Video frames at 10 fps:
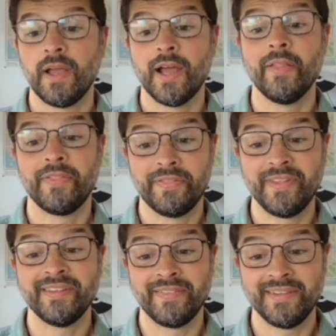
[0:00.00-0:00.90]
And
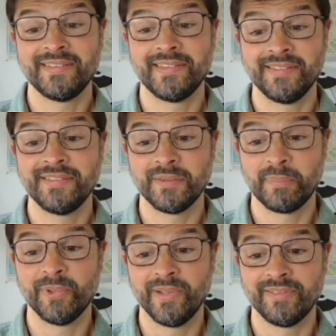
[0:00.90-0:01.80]
this is a
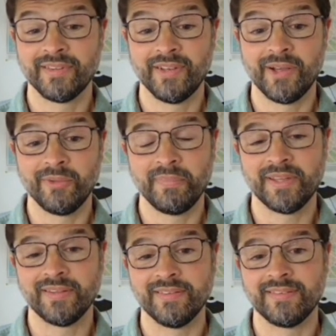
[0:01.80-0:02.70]
point to note,
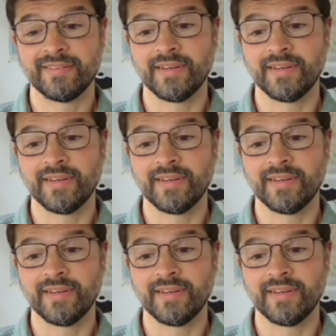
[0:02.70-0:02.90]
because